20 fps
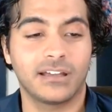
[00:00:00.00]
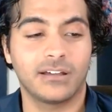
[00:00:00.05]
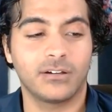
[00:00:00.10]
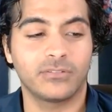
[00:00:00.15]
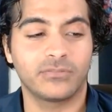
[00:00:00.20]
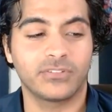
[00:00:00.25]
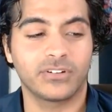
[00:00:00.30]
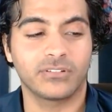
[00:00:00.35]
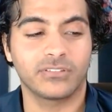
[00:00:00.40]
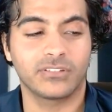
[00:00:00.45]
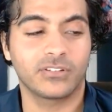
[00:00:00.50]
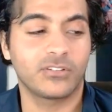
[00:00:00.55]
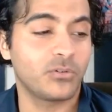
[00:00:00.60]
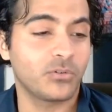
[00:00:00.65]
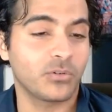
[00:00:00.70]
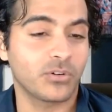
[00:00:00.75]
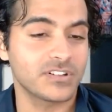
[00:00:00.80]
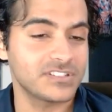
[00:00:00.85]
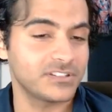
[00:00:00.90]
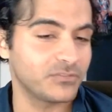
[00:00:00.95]
over the
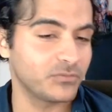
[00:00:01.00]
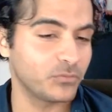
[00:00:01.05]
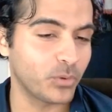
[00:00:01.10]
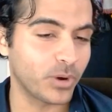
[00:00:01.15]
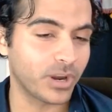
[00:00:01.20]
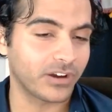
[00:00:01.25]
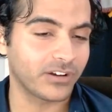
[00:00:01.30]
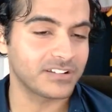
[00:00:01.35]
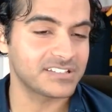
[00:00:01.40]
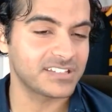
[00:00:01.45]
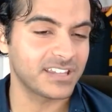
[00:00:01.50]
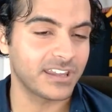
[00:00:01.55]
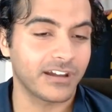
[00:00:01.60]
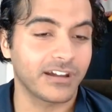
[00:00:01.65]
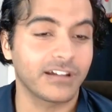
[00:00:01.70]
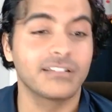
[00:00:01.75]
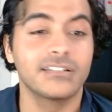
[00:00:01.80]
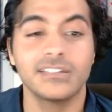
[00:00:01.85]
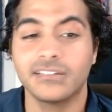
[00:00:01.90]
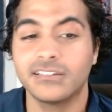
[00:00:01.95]
course of wear and
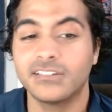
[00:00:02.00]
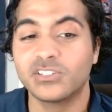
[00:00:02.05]
tear, it's